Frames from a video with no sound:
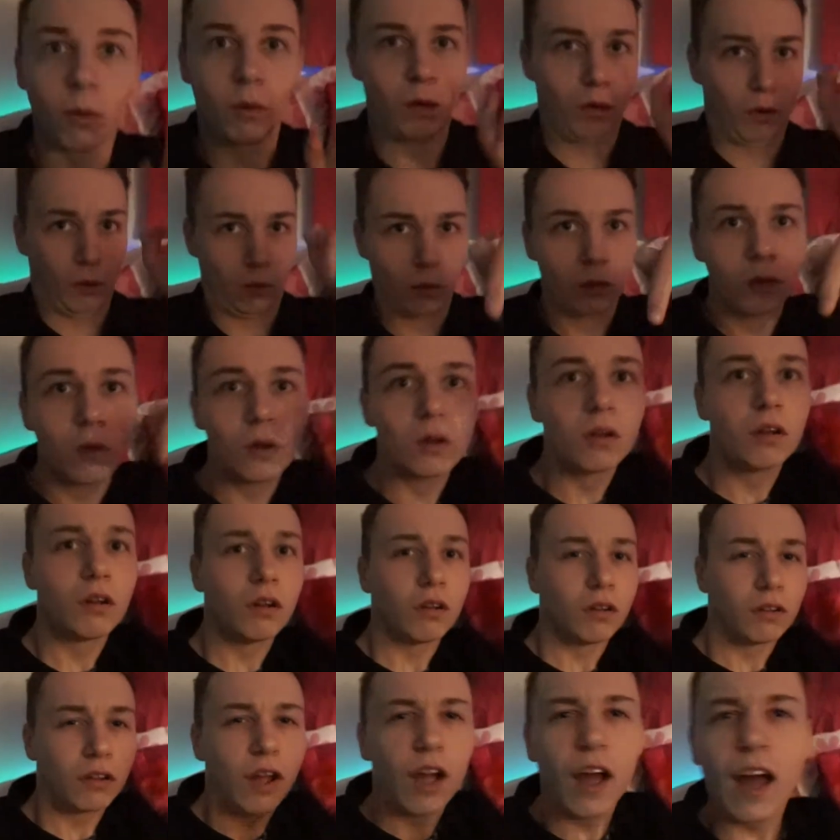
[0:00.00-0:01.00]

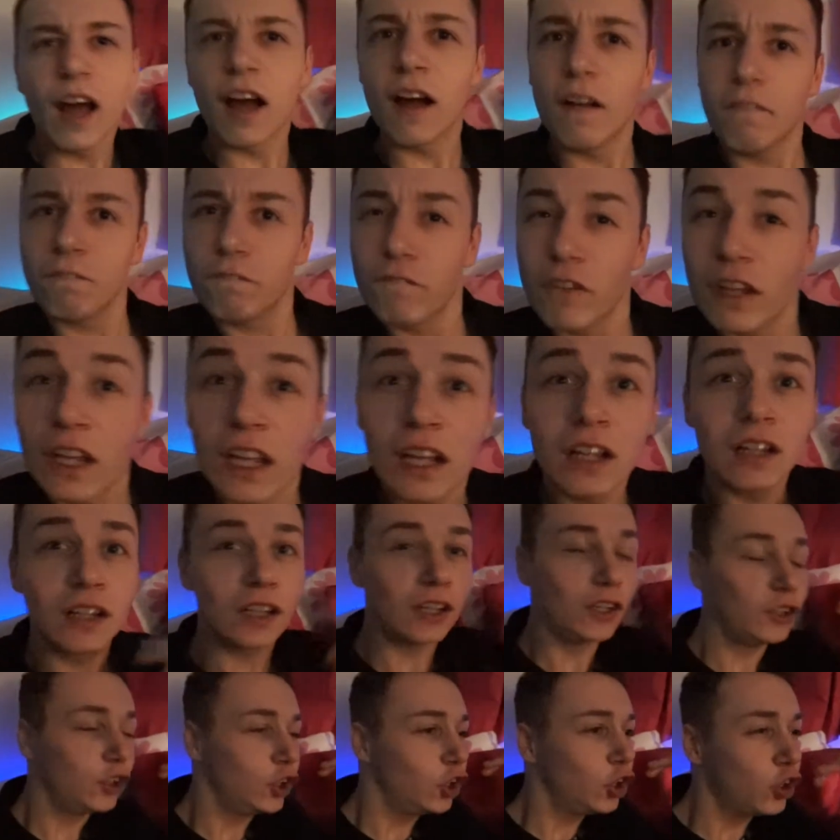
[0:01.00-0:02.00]
I'm
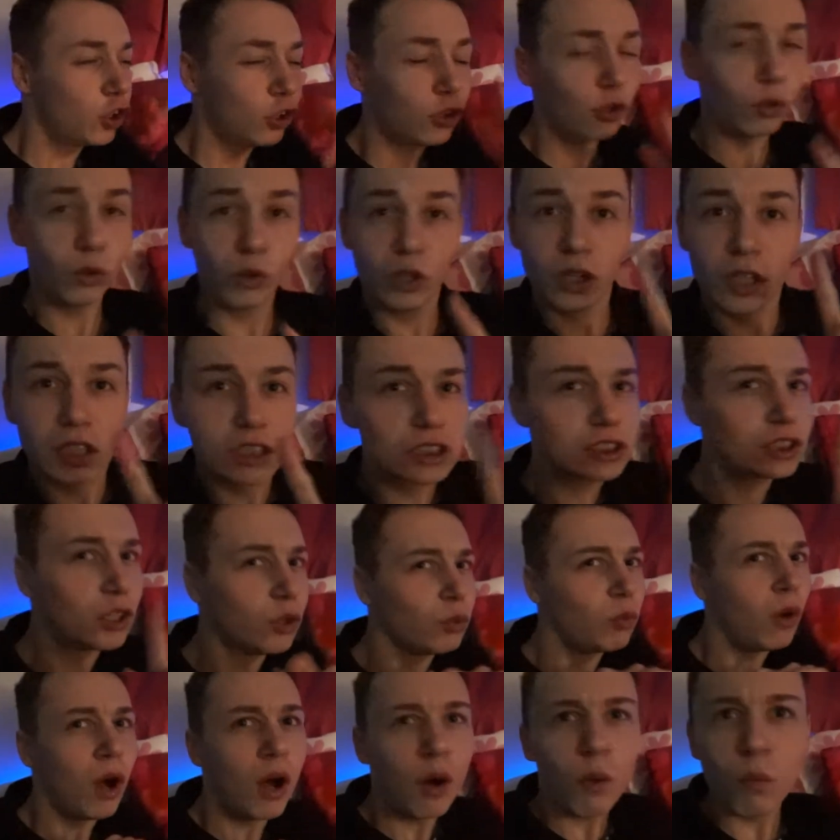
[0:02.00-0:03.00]
feeling you so
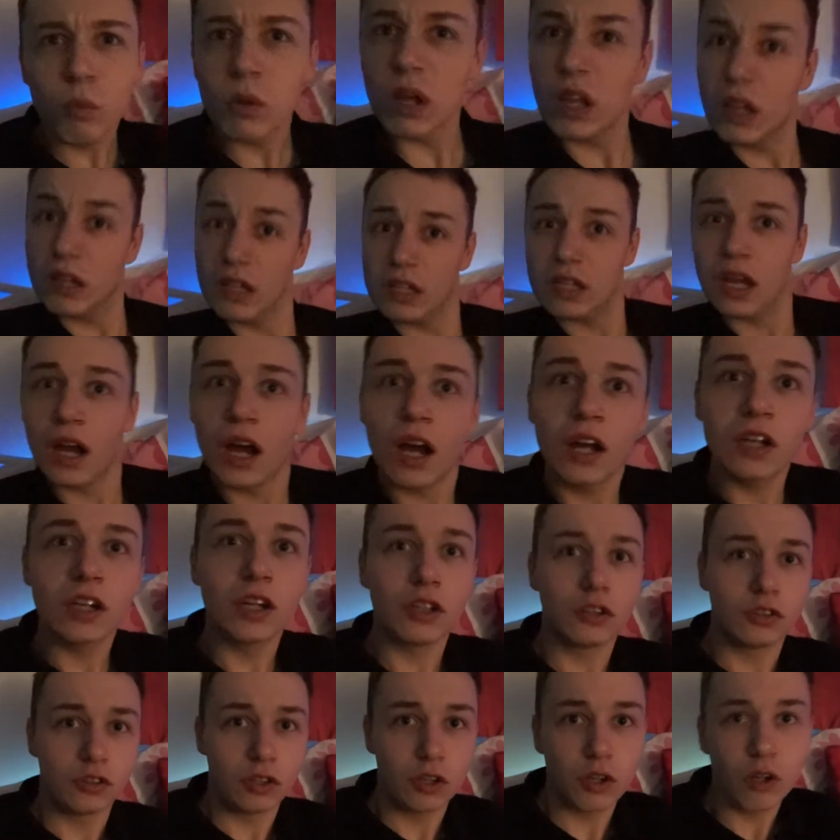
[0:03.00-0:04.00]
what we gonna
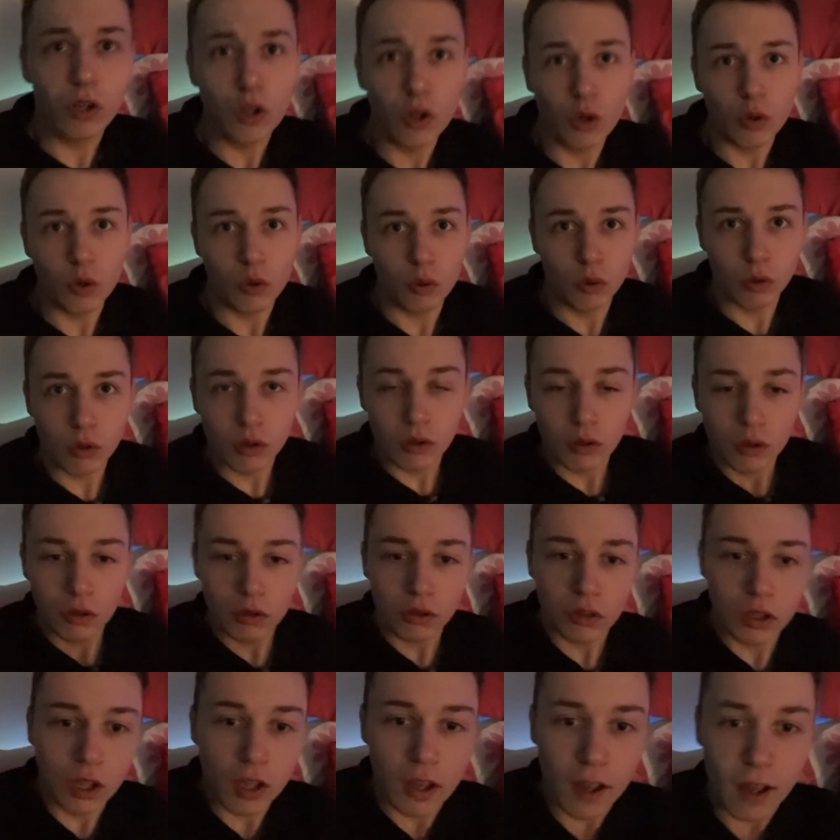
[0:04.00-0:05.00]
do
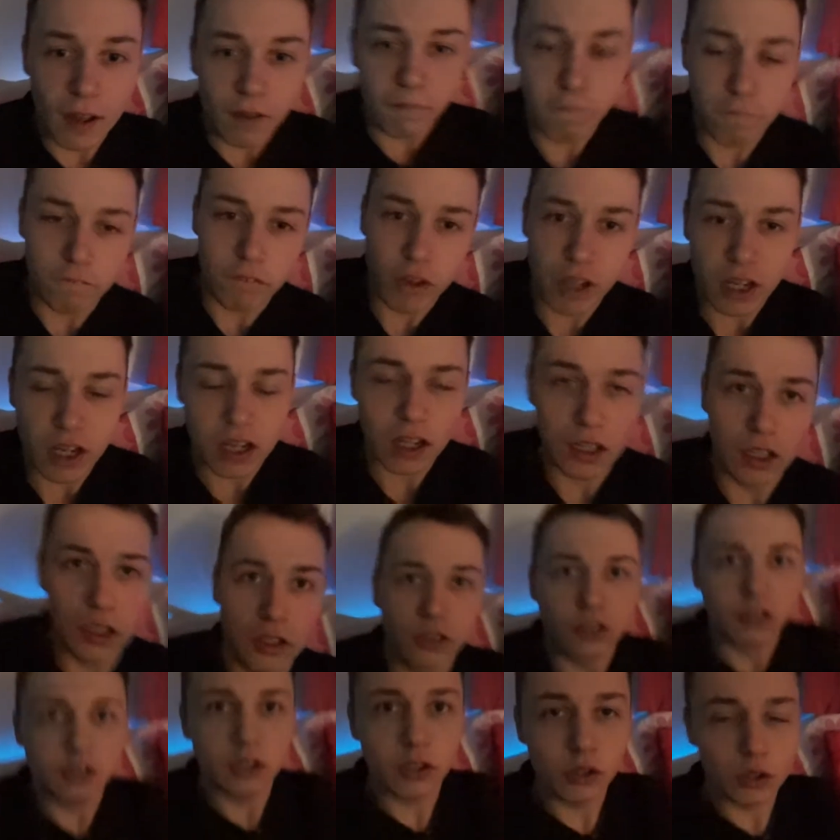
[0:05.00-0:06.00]
I'm
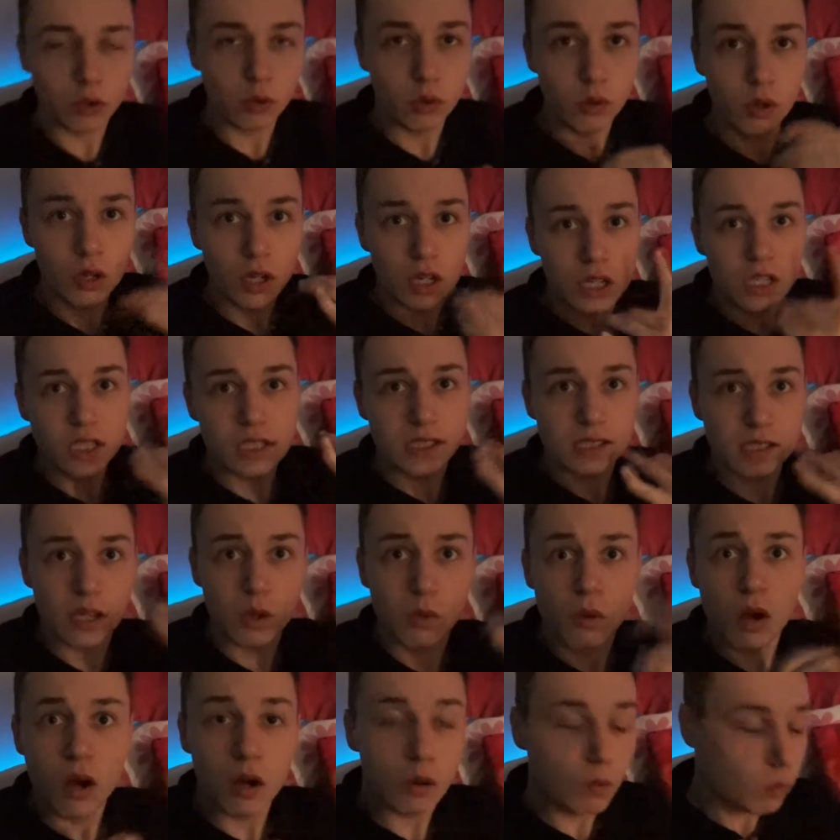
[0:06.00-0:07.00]
feeling you so
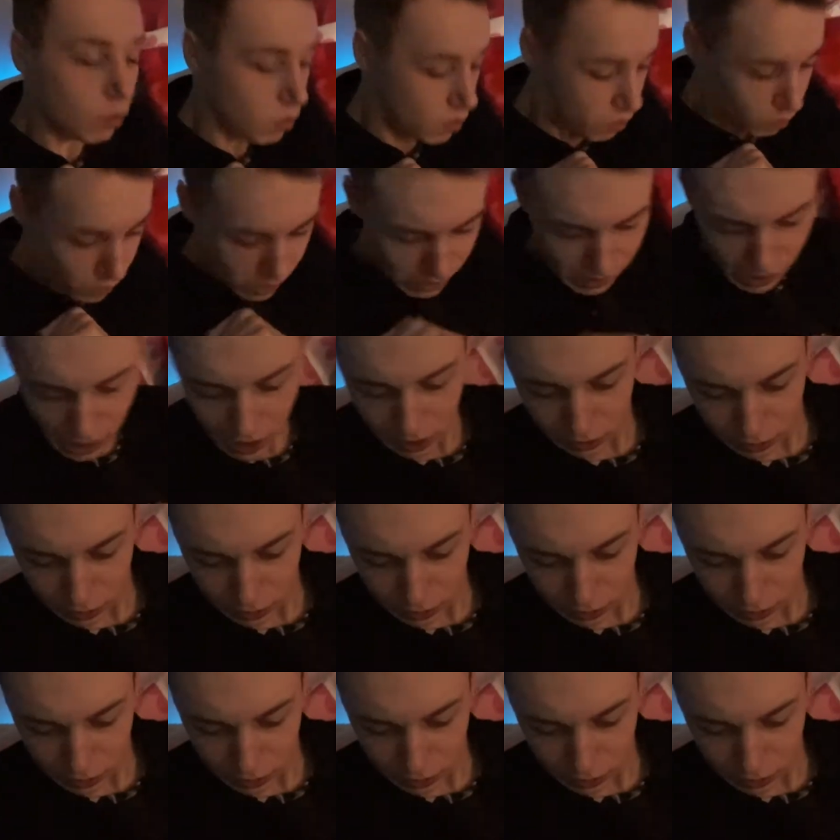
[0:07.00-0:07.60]
what we